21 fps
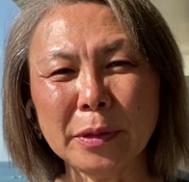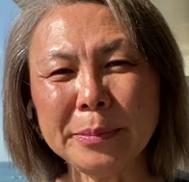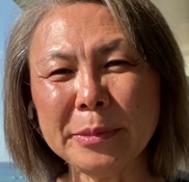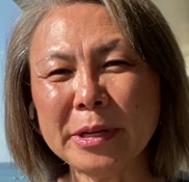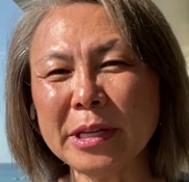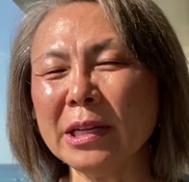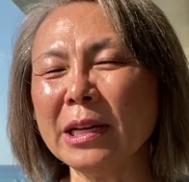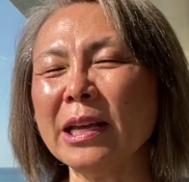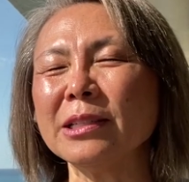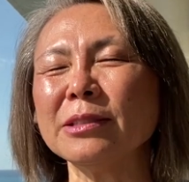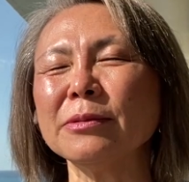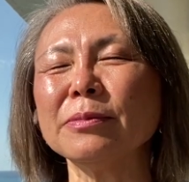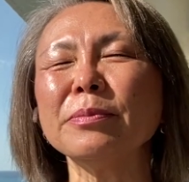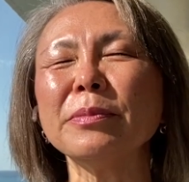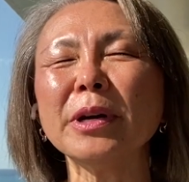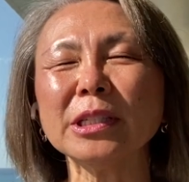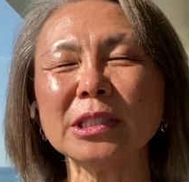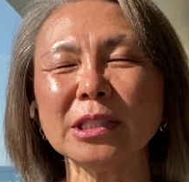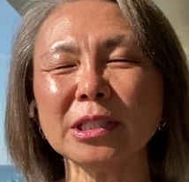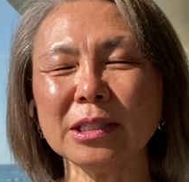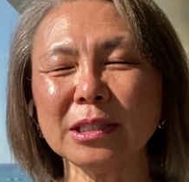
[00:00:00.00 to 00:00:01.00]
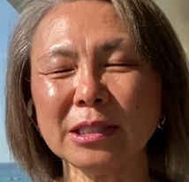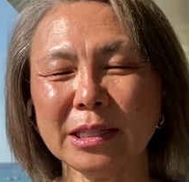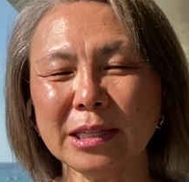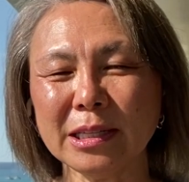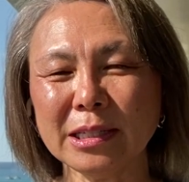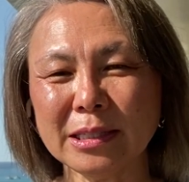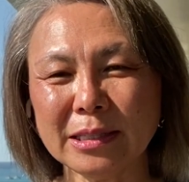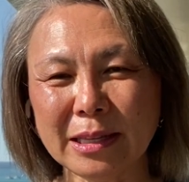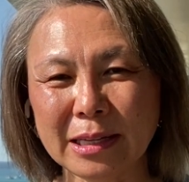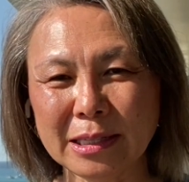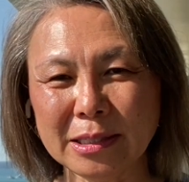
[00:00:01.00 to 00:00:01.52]
I mean, as much as
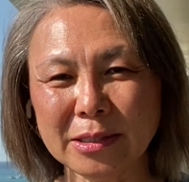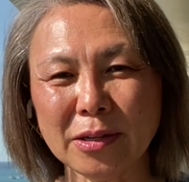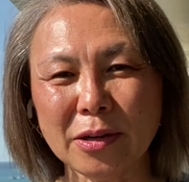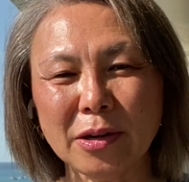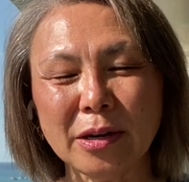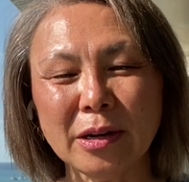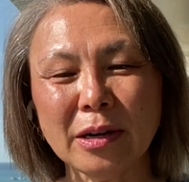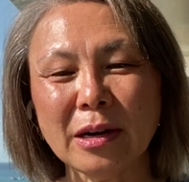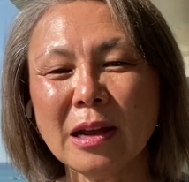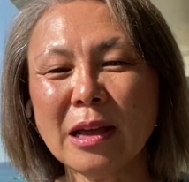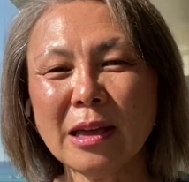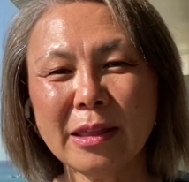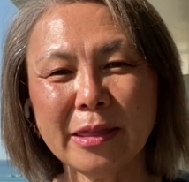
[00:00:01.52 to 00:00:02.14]
these things are,